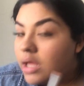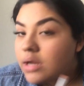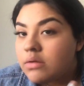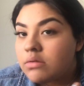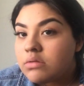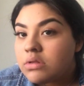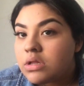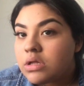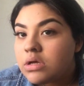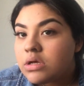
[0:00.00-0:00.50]
I
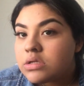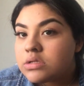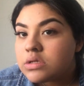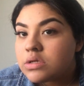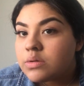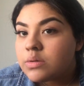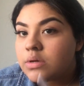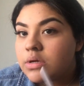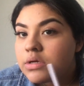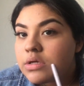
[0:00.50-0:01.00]
don't think it's
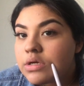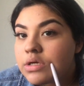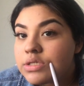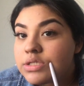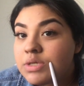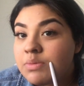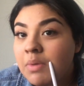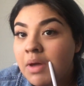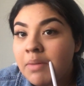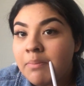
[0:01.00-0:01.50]
gonna work. You can
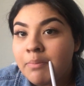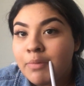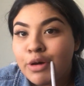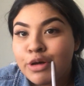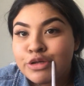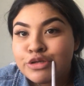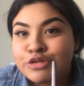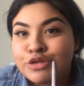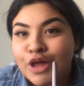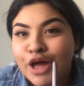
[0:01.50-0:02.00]
see my
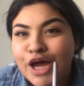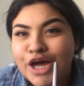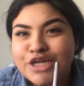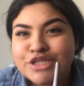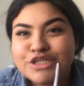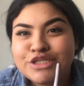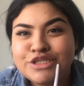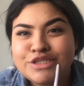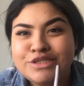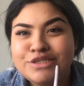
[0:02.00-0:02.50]

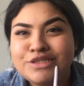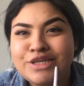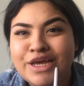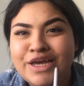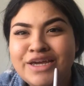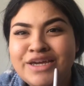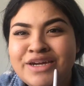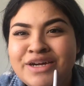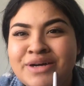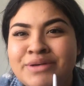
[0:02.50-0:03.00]
mustache.
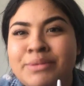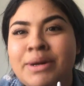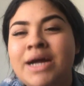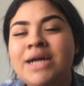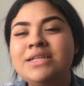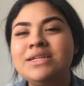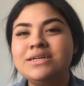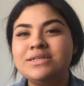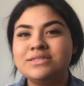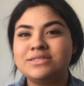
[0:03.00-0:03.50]
Damn,
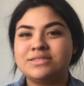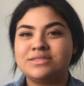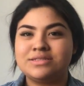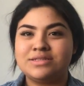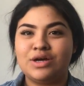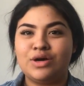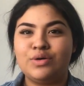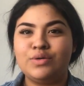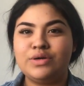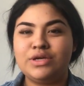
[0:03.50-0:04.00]
I look
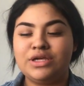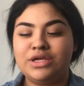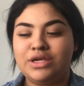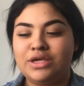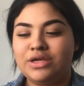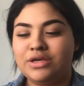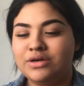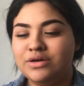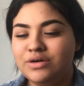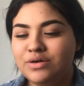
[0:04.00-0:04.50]
so
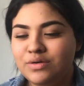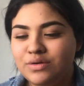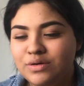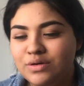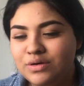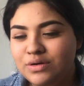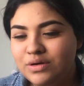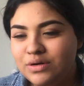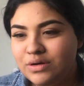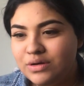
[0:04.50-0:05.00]

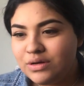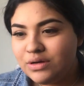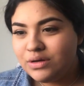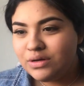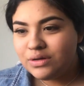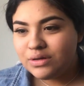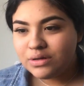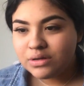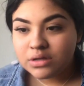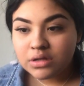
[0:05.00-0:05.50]

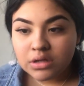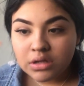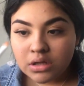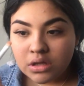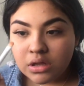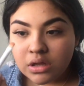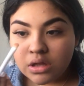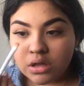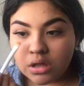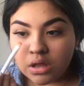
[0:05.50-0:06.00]
cute.
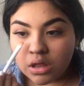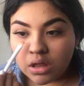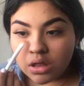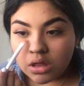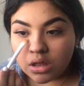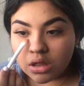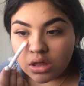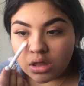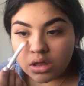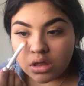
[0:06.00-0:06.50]

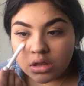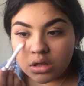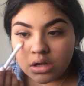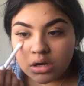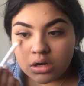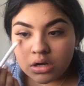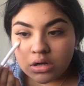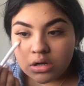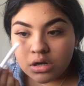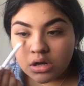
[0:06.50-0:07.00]

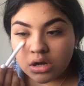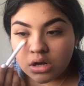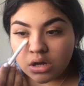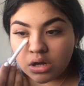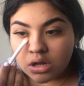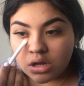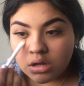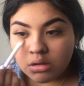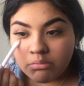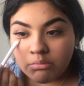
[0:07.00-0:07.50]
And
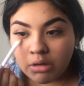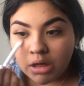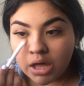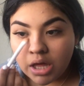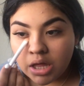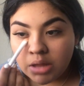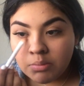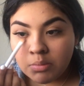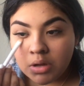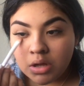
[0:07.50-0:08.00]
under my
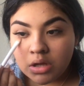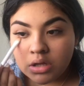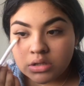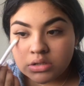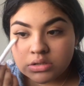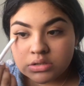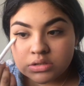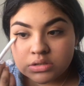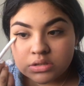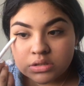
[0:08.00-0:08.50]

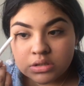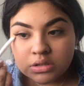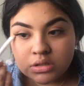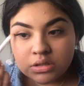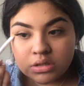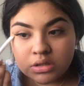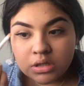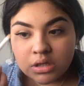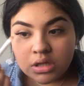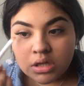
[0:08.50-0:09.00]
eyeballs.
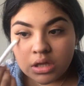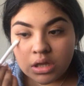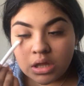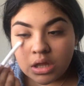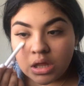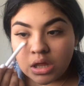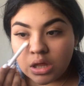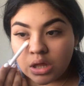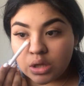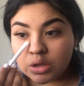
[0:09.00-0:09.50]

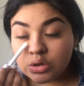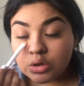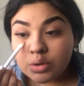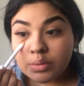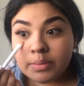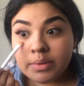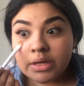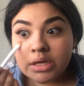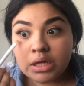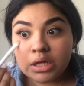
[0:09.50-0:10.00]

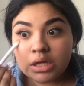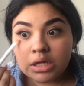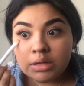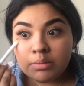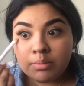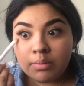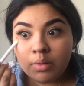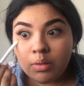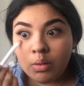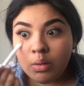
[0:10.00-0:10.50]
Under
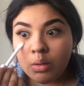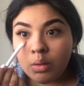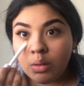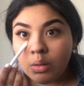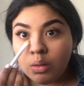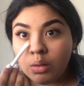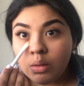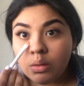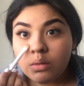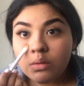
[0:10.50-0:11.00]
my
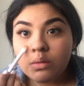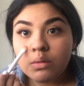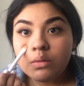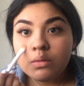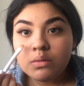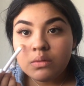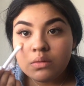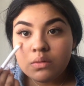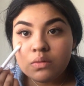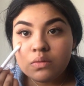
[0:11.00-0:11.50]

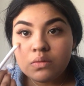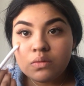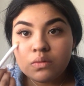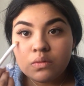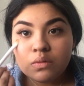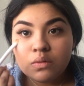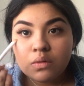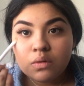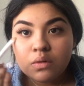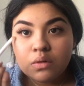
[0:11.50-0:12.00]

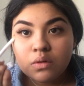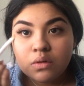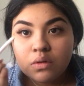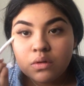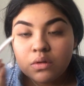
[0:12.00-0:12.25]
eyeballs.